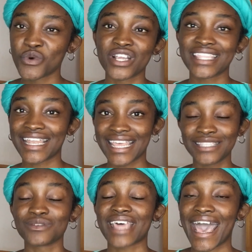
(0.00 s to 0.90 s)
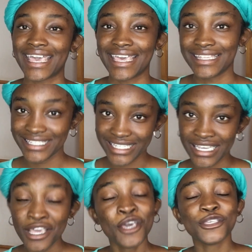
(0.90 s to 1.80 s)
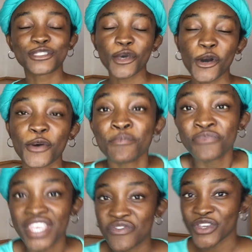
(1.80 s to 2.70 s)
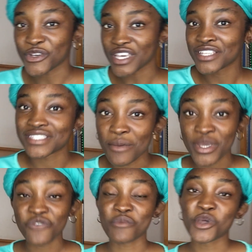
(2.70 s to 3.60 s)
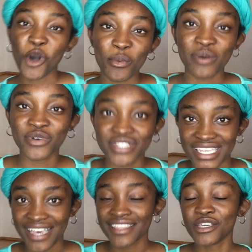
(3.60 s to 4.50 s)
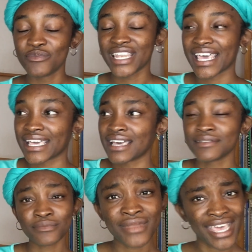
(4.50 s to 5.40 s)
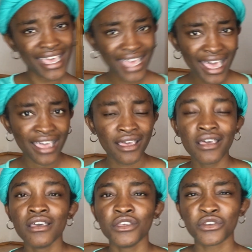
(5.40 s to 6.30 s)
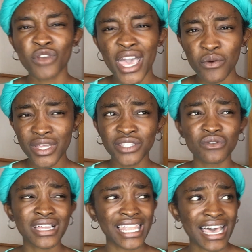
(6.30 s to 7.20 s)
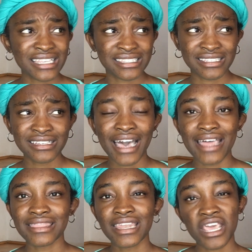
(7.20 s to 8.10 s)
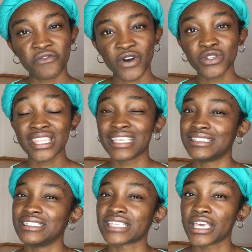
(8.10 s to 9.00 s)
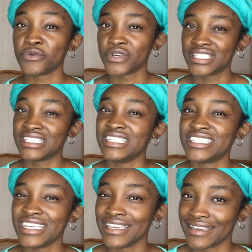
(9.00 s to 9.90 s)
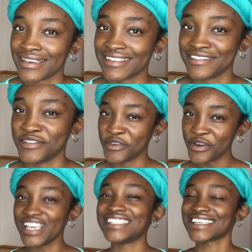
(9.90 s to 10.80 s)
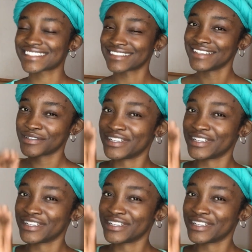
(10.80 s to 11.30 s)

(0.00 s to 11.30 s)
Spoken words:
word that ends with ing. So if you're talking to somebody from the Copperbelt, yeah, they'll be like, yeah, you know, I went to class and then I found the teacher he was teaching. You know, it just